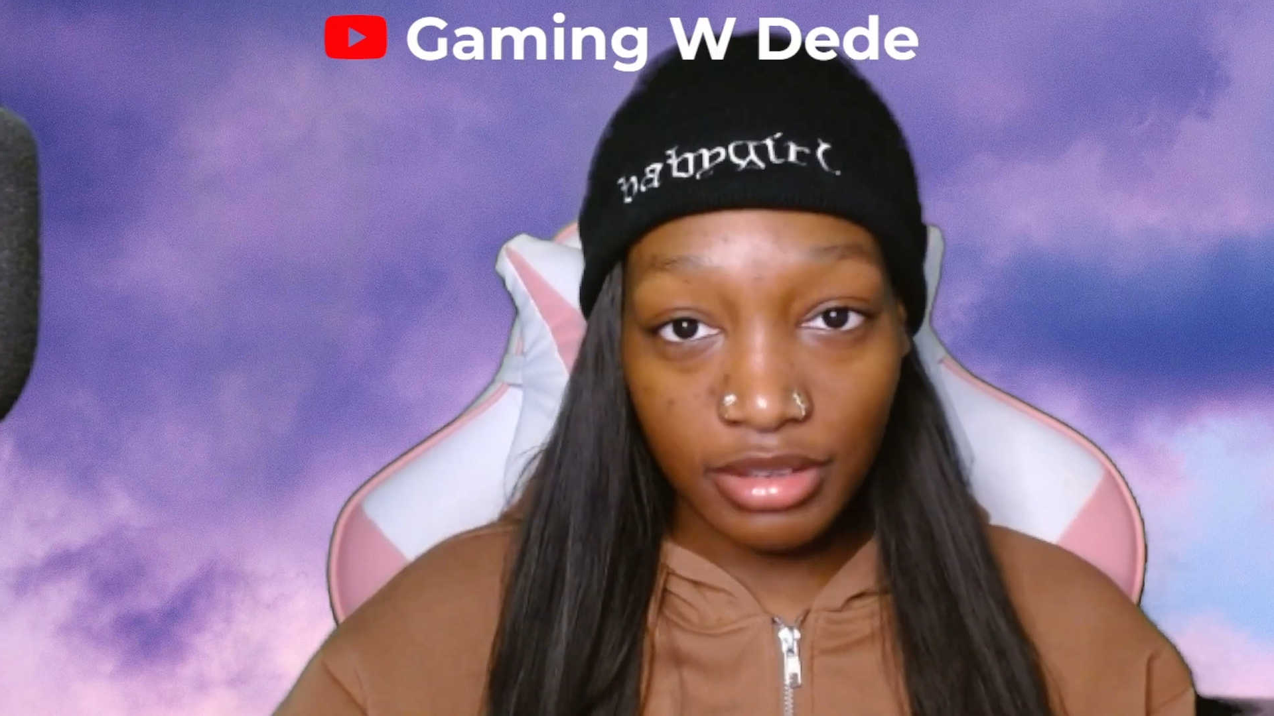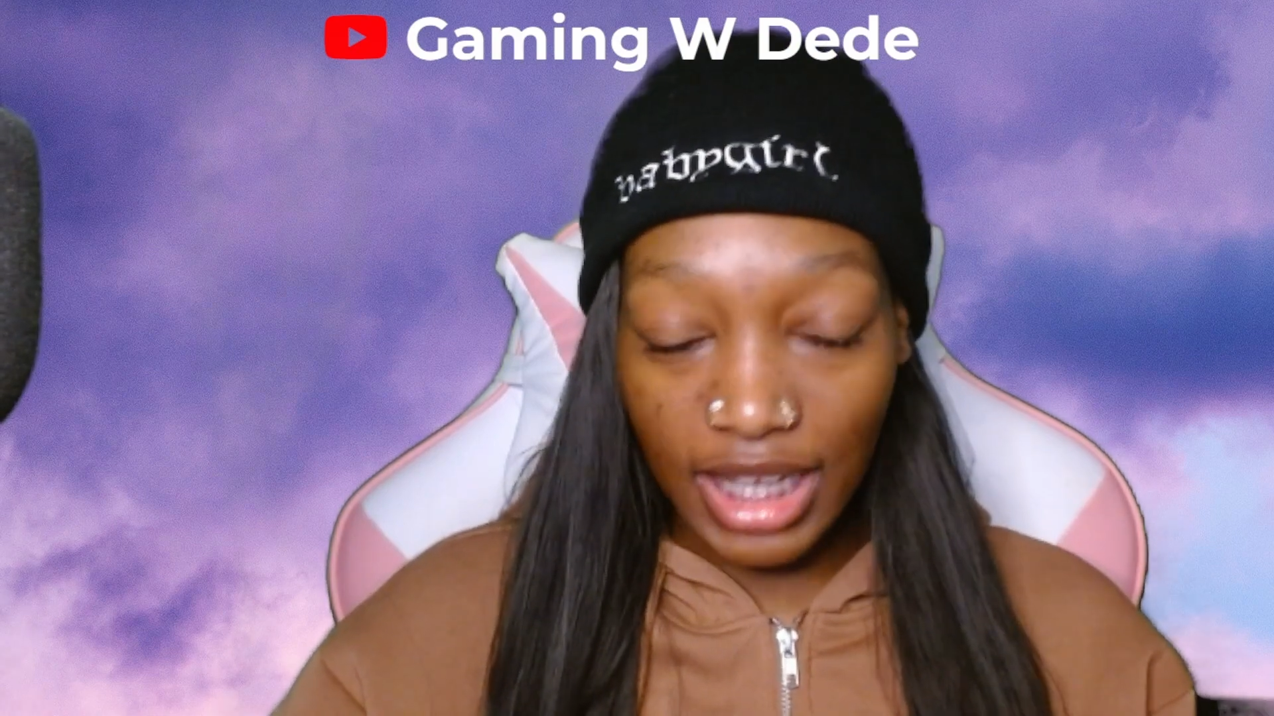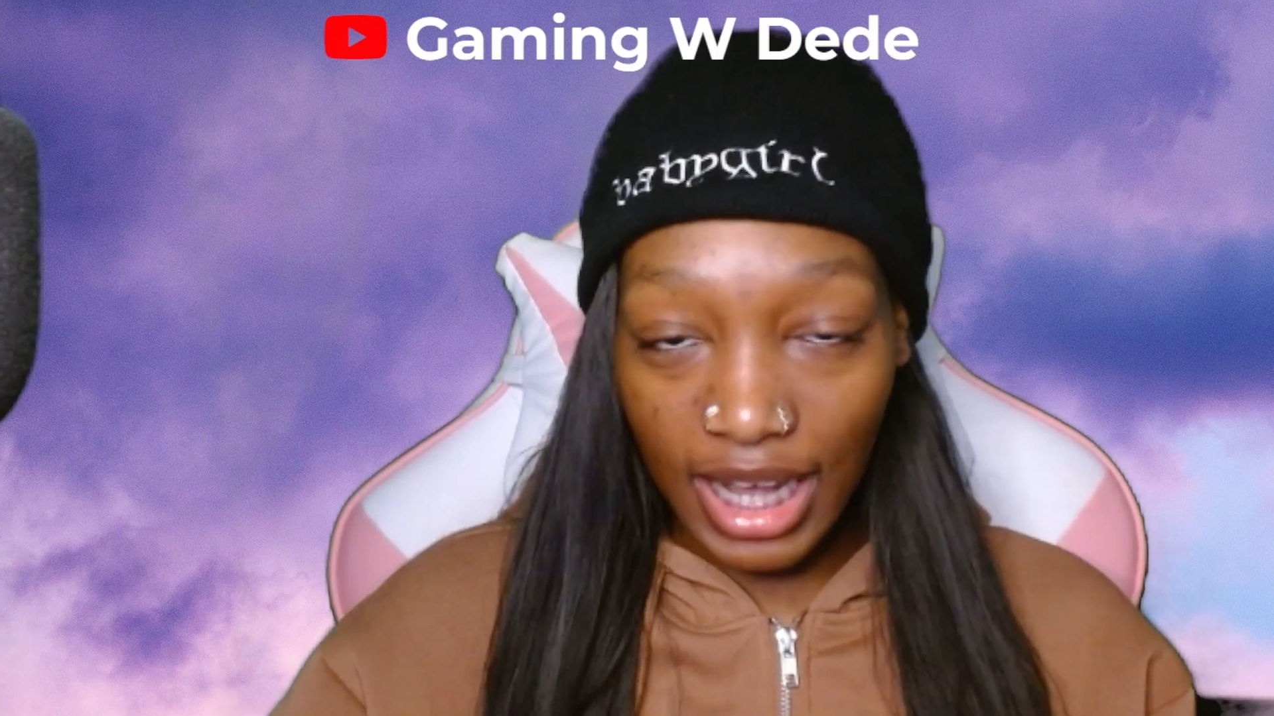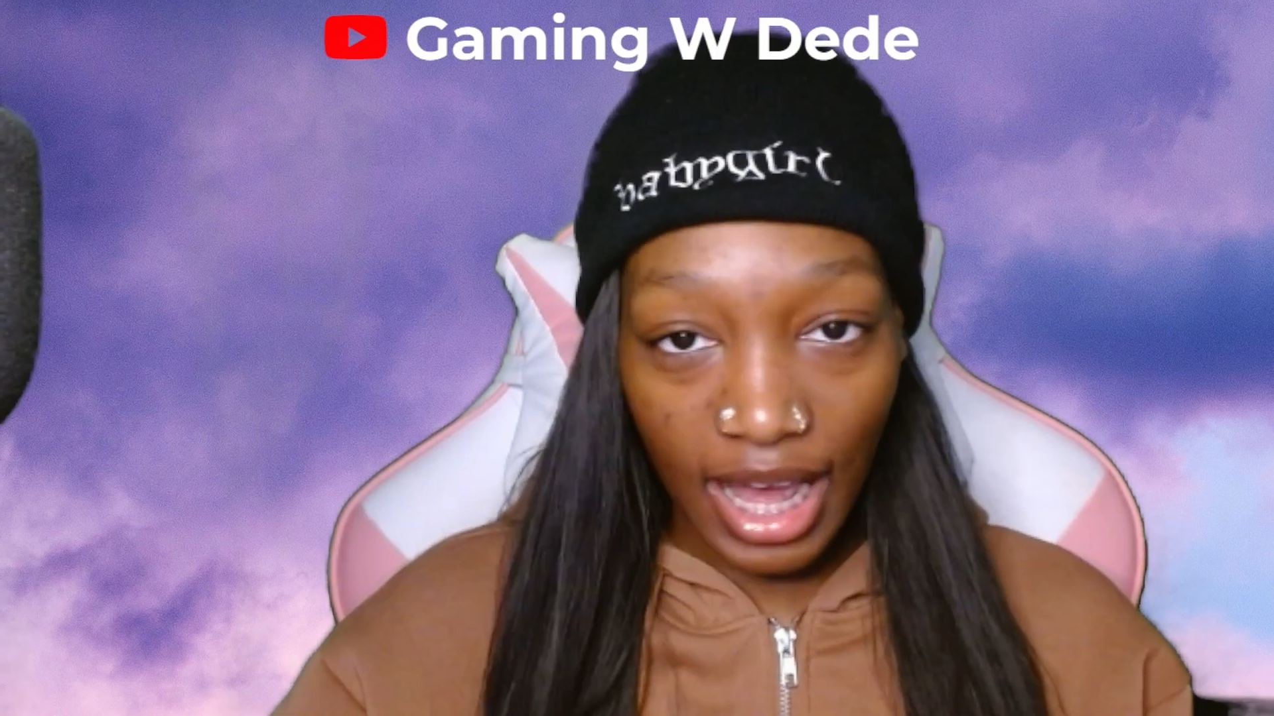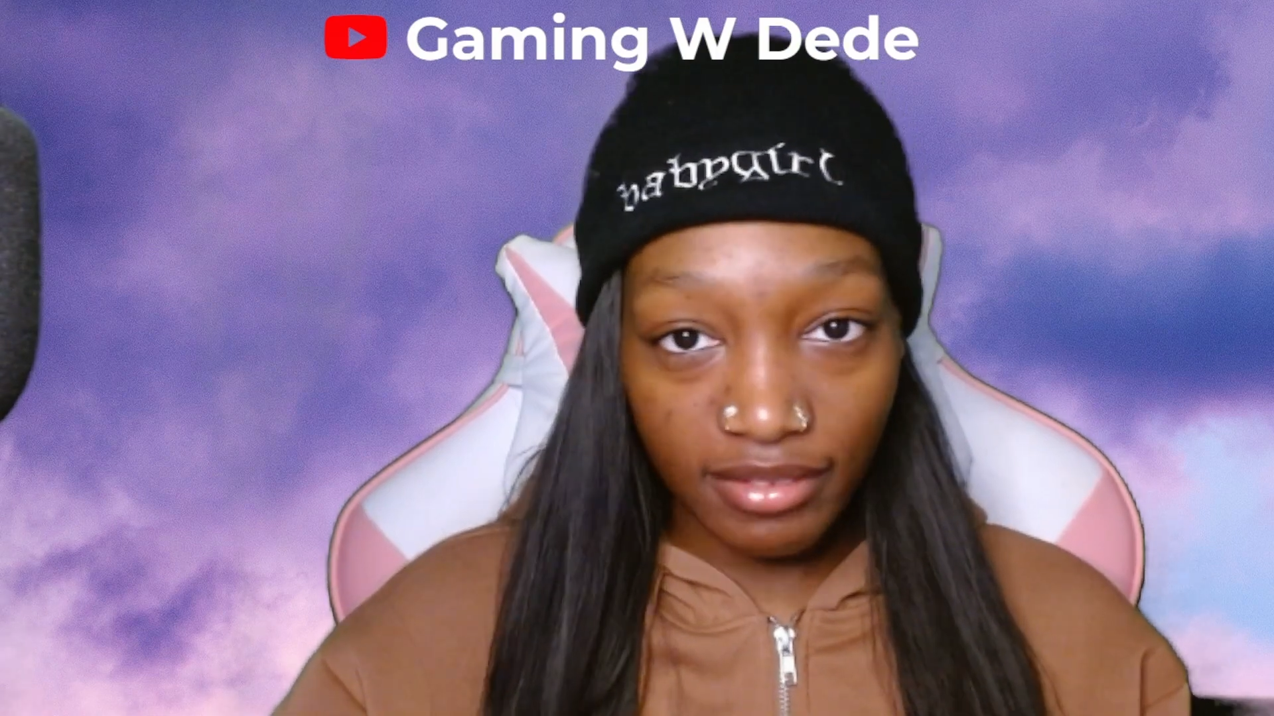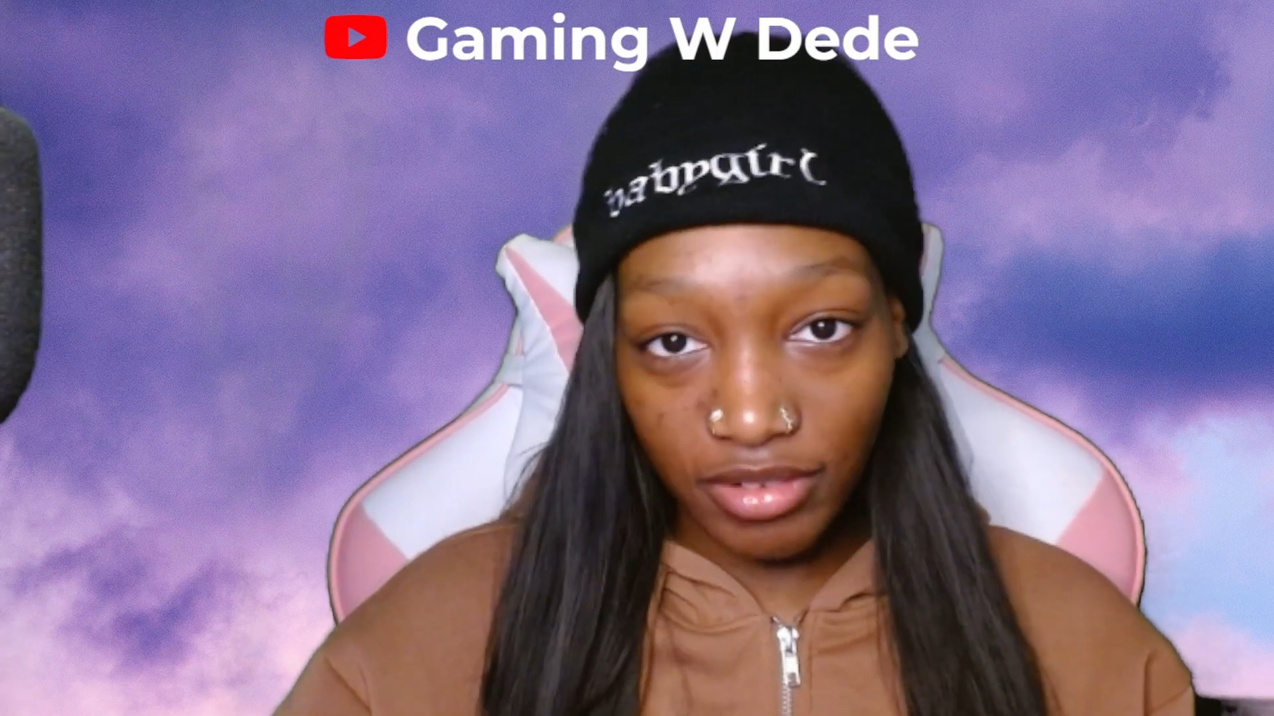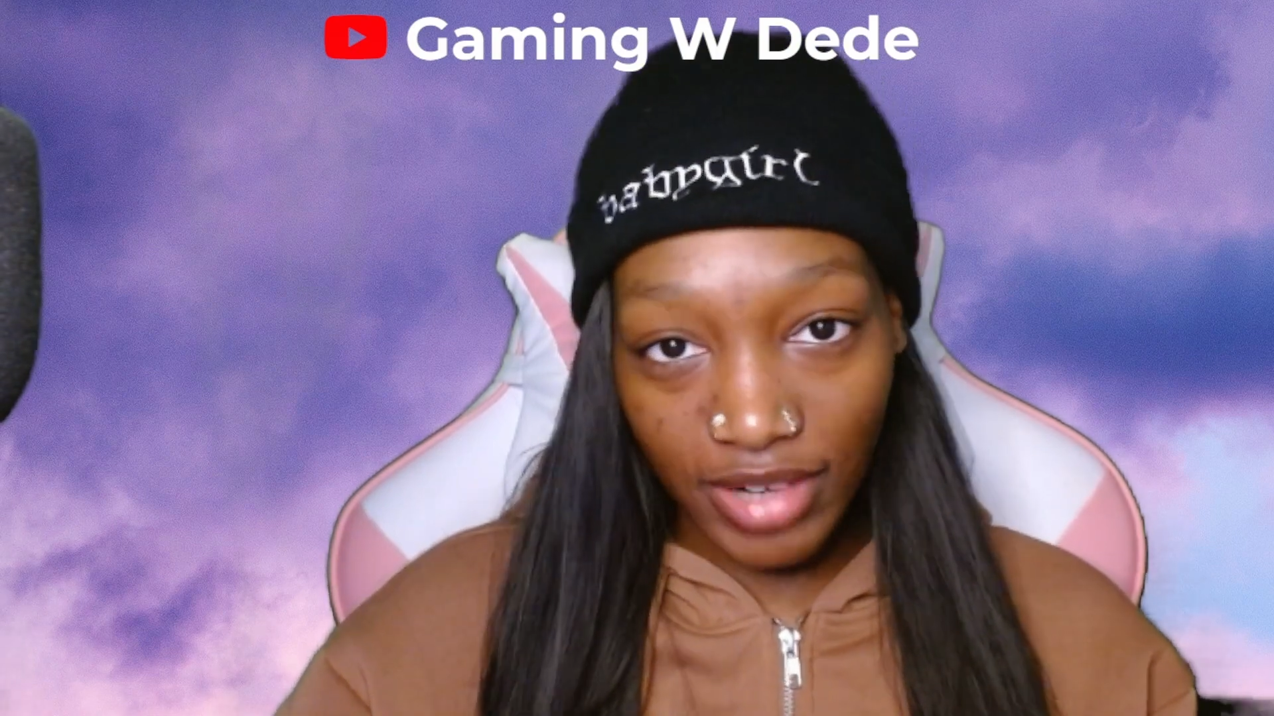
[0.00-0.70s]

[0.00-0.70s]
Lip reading: I was like, I have to